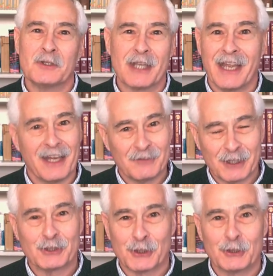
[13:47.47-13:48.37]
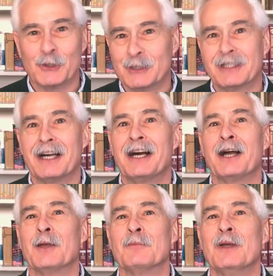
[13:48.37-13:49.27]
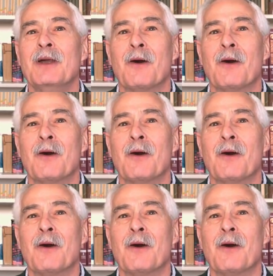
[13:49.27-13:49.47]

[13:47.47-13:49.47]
to have such a good time